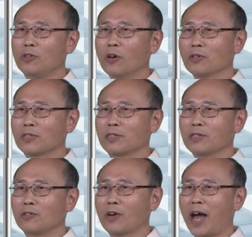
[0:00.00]
nodes,
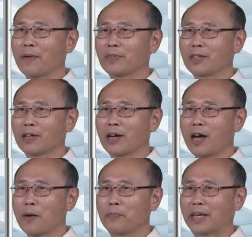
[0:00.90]
you have
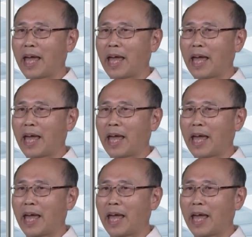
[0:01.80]
the big